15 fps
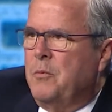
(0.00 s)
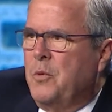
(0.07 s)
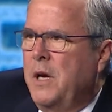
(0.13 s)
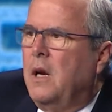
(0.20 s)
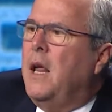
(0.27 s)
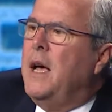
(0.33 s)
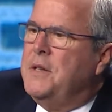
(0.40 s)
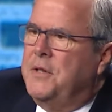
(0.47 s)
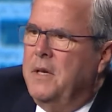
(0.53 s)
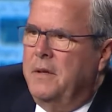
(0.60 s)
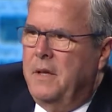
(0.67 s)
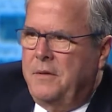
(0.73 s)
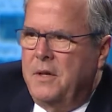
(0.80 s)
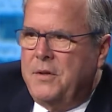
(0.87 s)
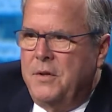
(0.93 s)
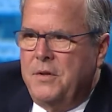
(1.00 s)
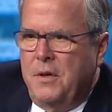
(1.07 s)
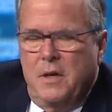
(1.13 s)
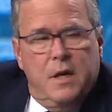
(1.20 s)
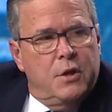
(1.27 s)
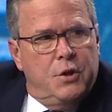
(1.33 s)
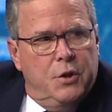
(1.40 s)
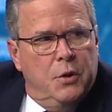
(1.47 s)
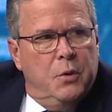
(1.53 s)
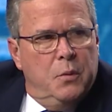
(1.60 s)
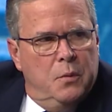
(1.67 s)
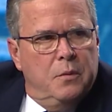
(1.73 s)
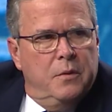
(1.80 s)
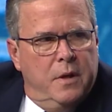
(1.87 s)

realizing that this is an issue.